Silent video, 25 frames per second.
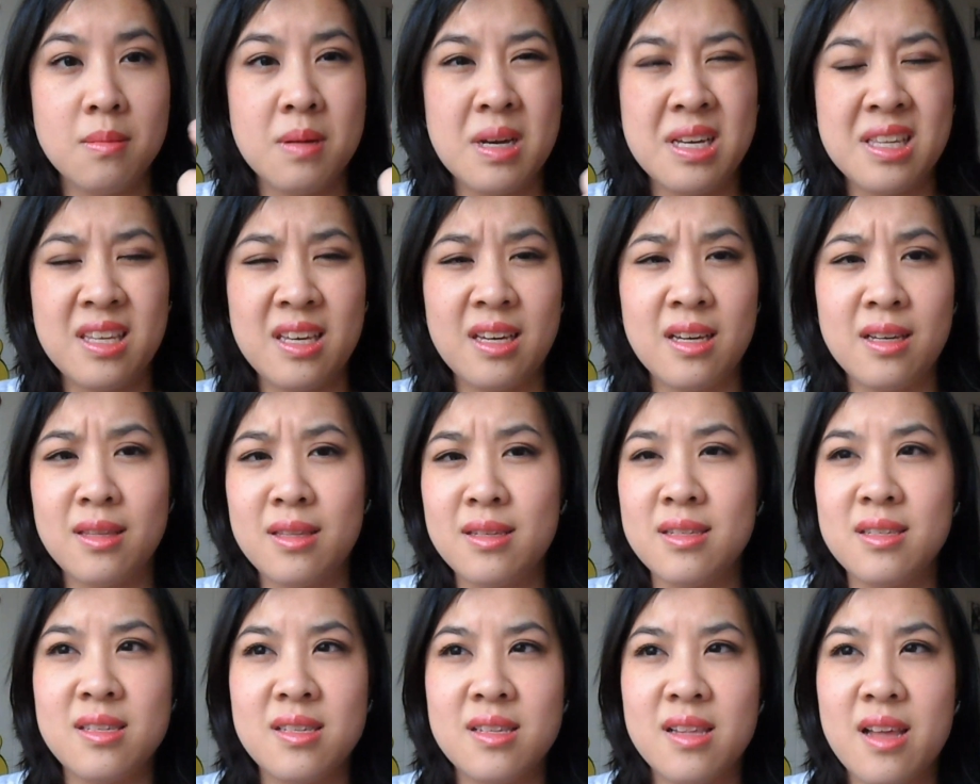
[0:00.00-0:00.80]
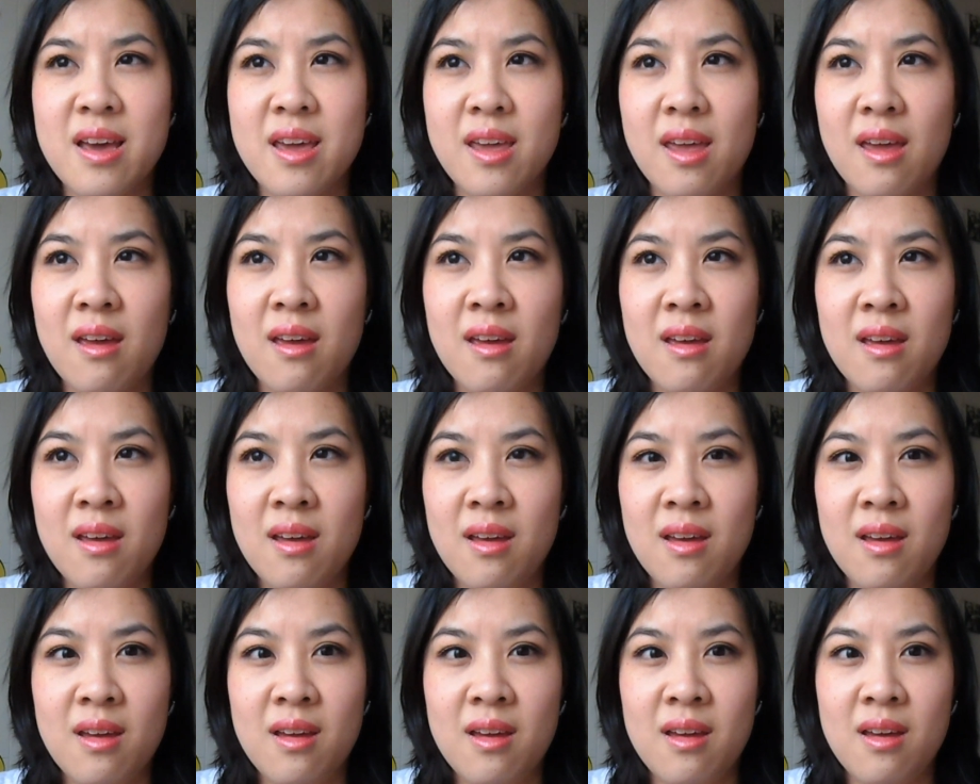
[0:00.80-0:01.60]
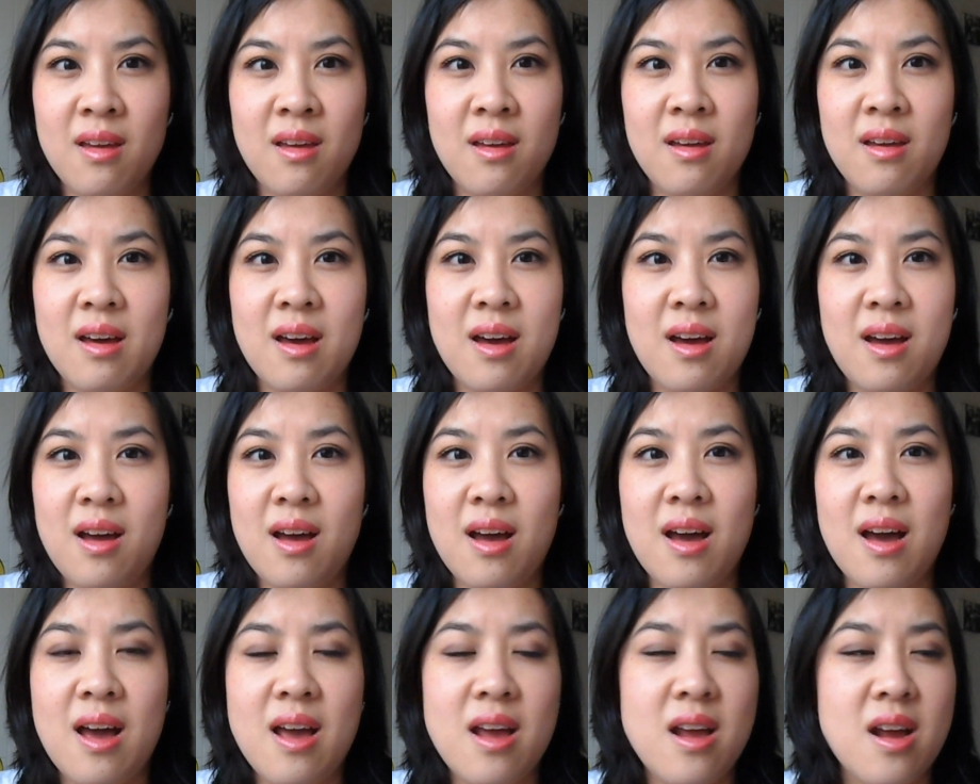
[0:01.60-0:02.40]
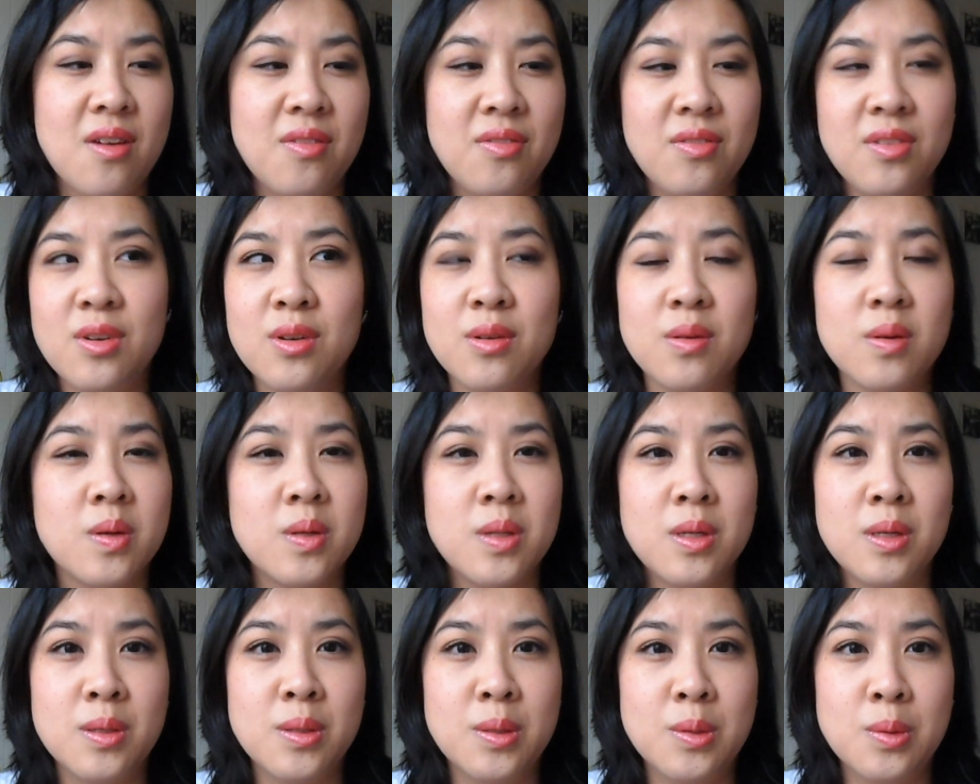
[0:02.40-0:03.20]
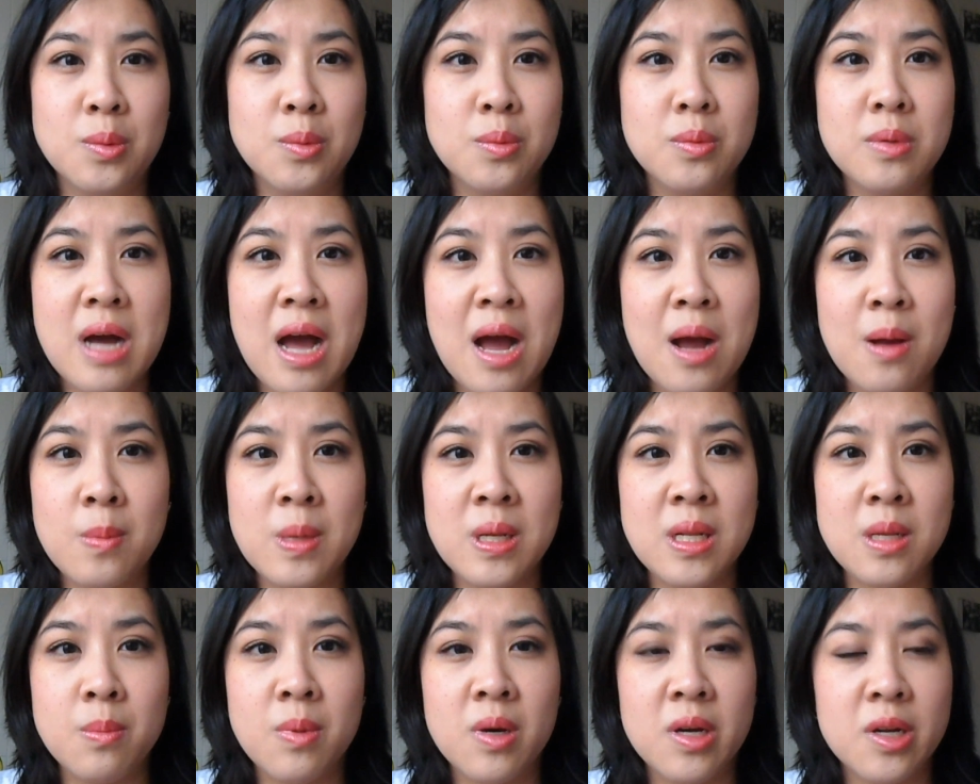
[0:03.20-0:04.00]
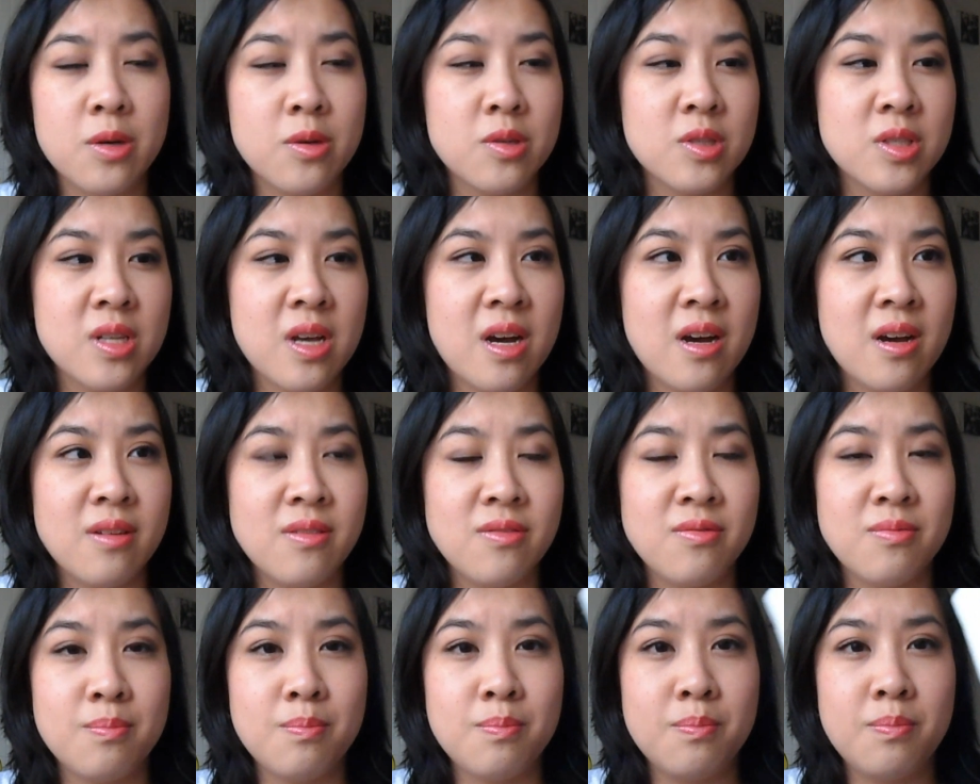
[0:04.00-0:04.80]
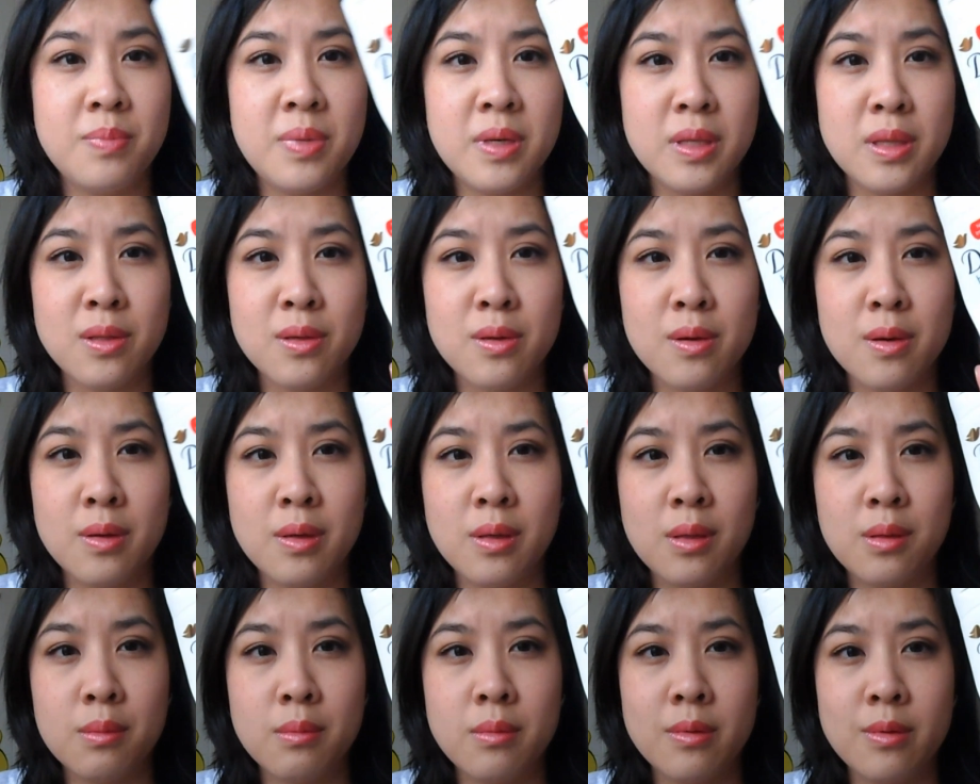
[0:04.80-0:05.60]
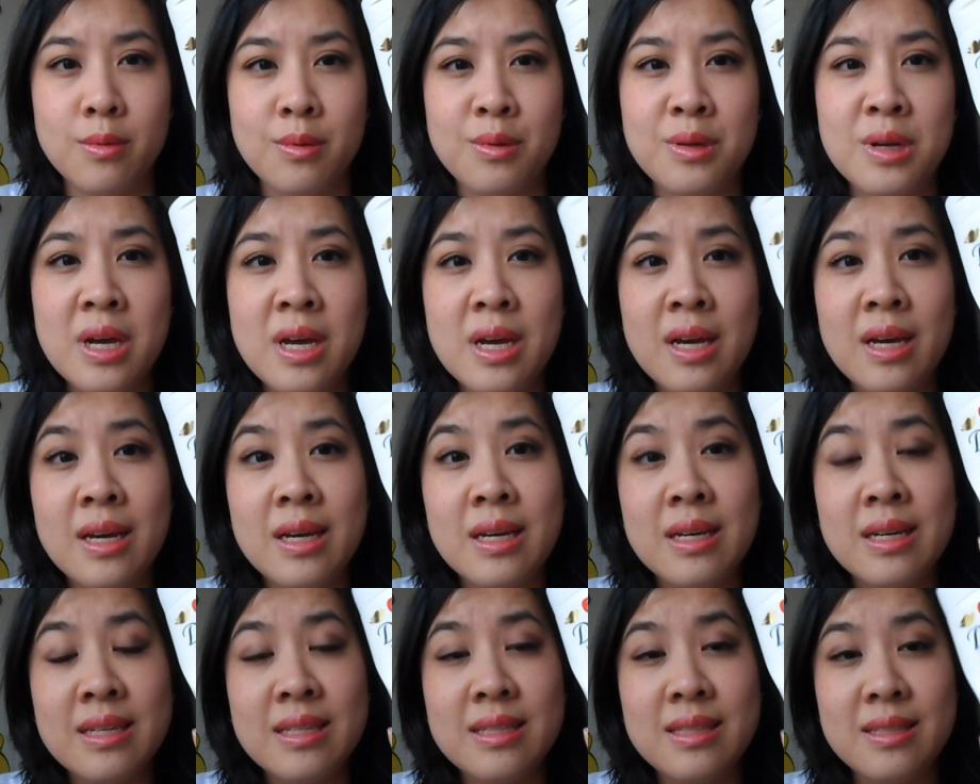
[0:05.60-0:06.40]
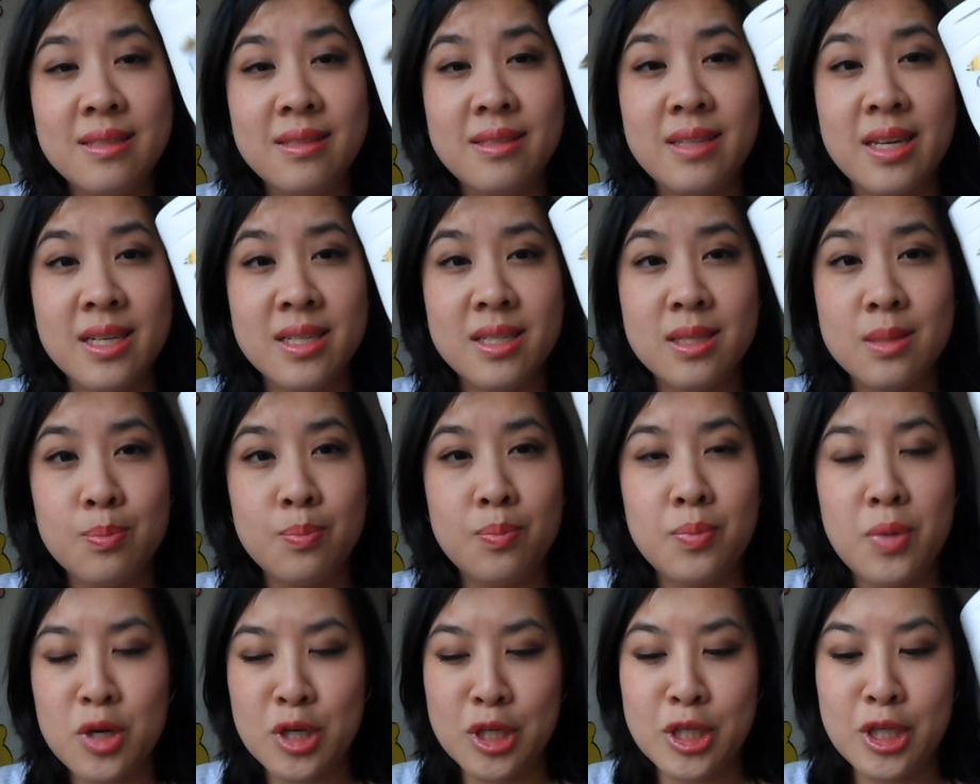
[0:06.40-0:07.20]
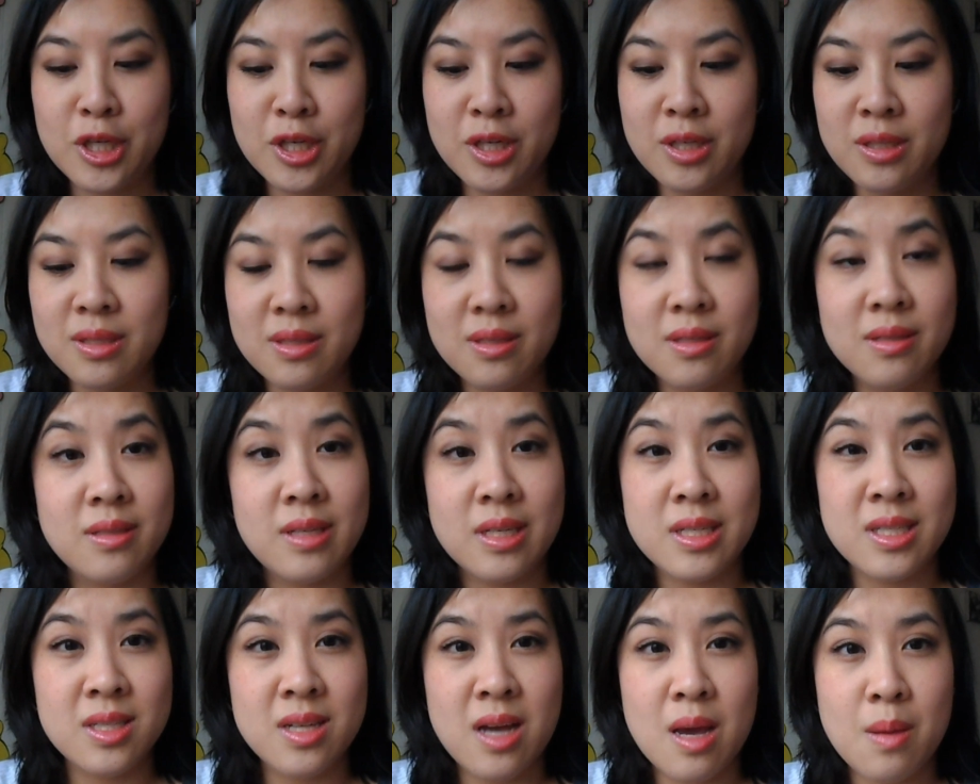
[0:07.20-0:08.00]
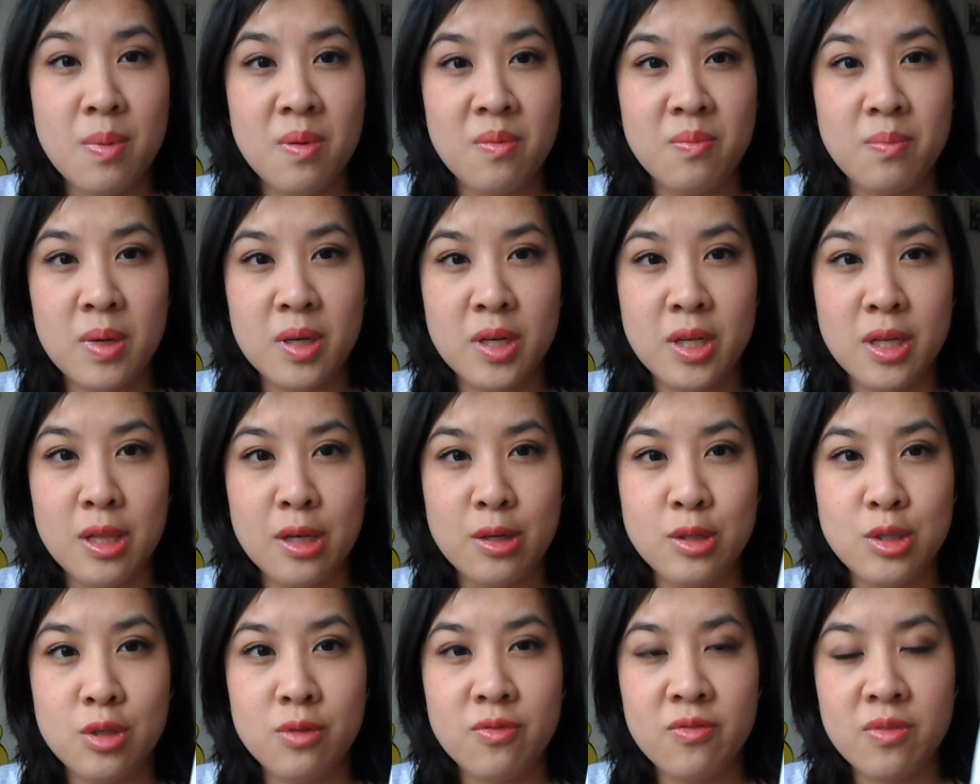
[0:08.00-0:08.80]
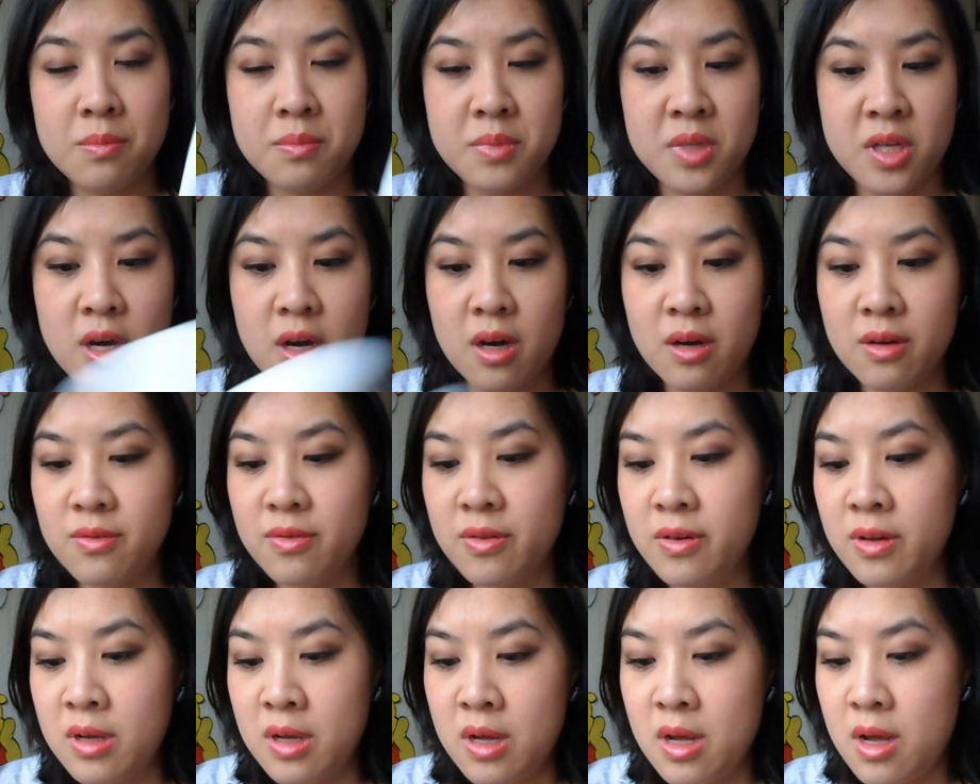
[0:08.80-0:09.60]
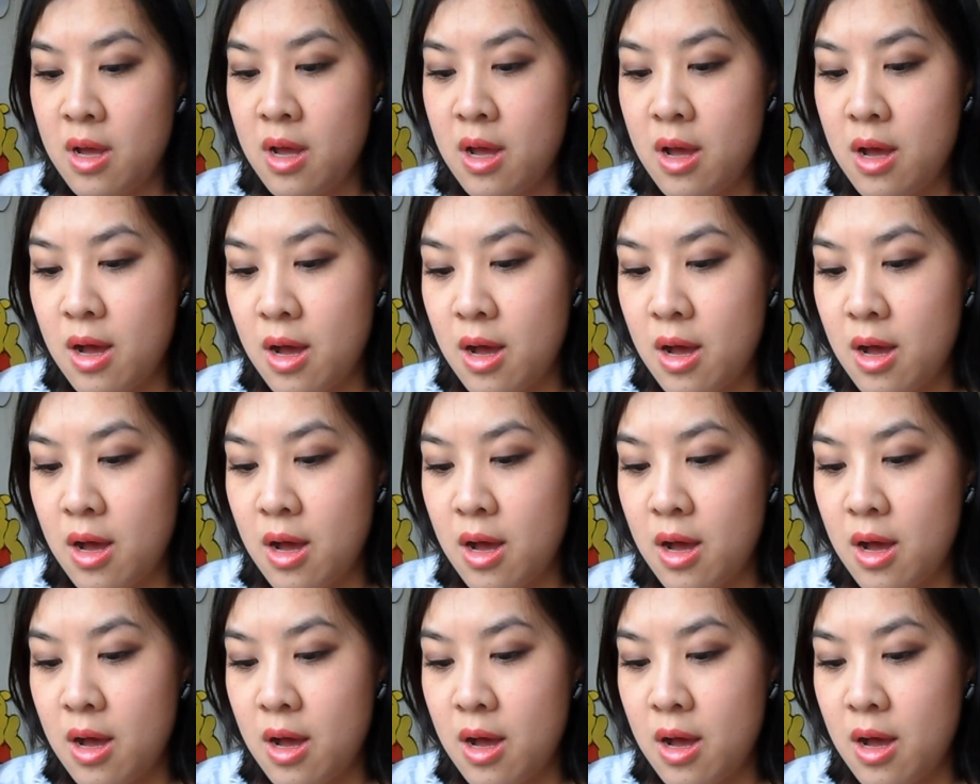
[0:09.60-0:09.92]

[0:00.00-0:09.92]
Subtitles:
I think this is like, I have no clue how many bottles I've been going through this type of body lotion from Dove.